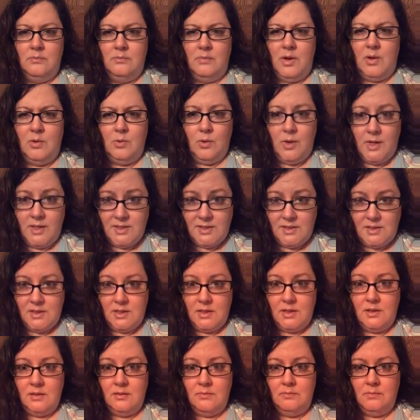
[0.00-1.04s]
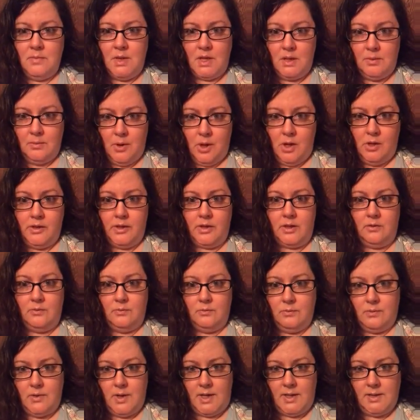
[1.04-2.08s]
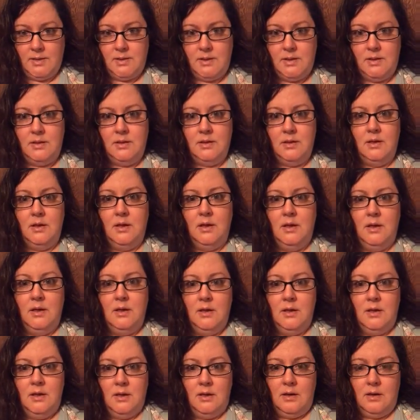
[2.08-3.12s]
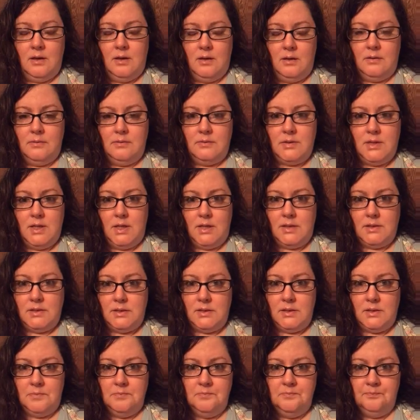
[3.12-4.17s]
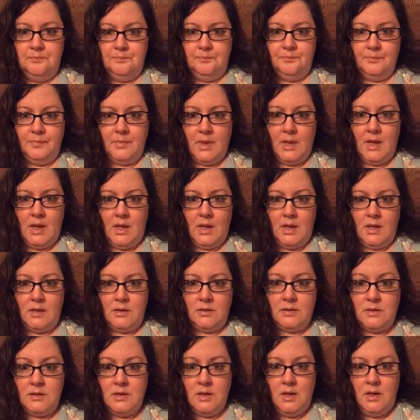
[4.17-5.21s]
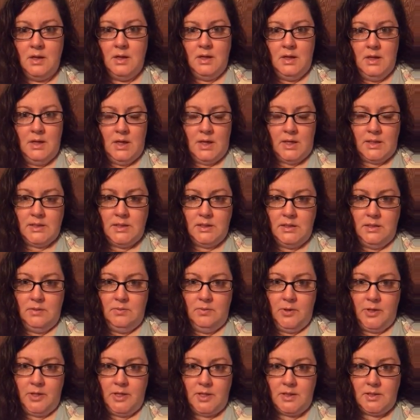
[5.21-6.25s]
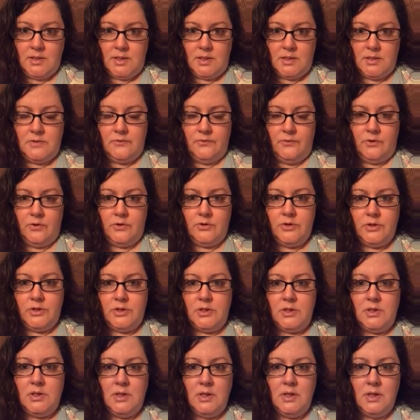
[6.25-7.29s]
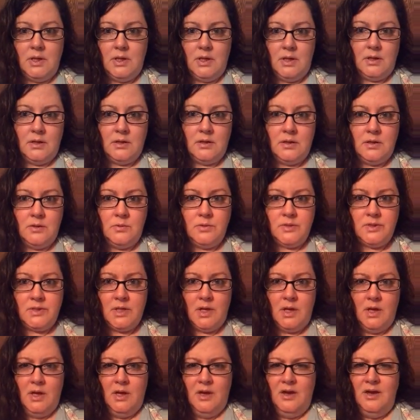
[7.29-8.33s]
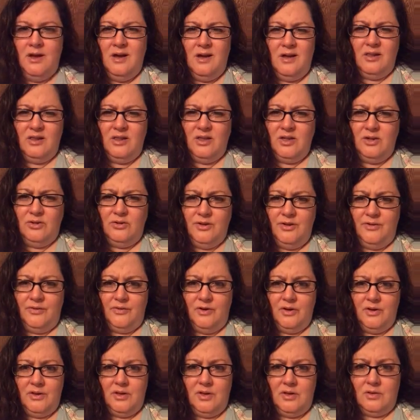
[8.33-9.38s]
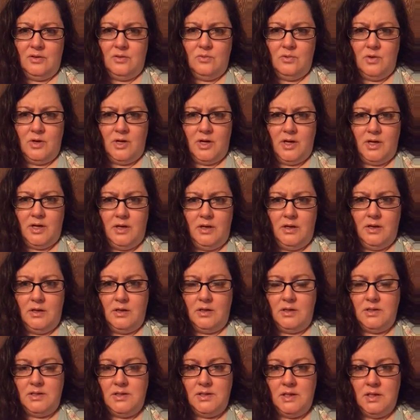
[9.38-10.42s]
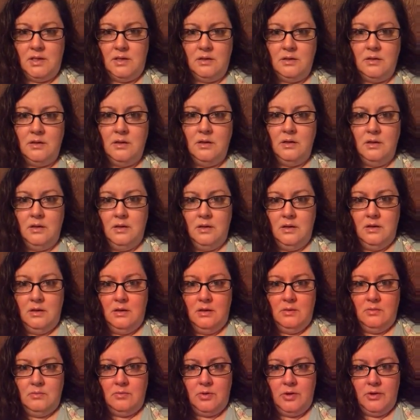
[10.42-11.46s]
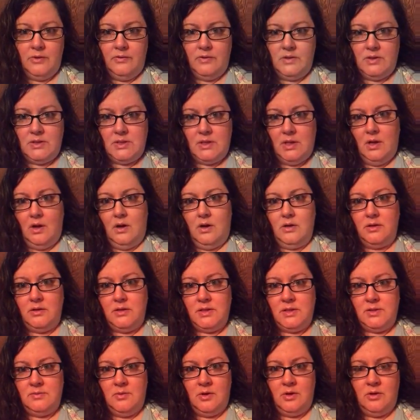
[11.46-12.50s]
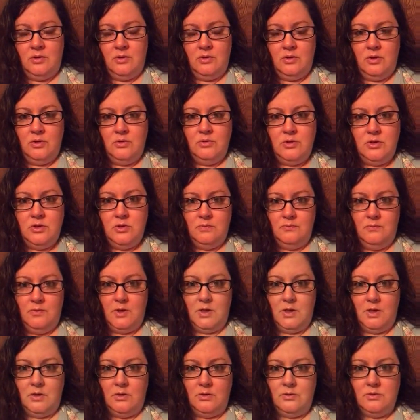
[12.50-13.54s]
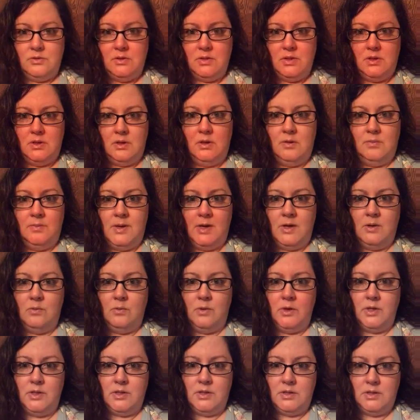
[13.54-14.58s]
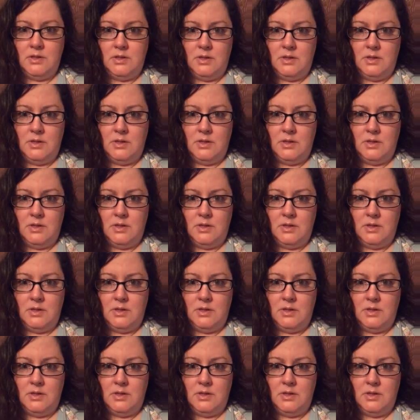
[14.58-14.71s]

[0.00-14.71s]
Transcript: resting metabolic rate test. And I did the breathing test first, and it was a little different than what I had seen previously on some other YouTube videos about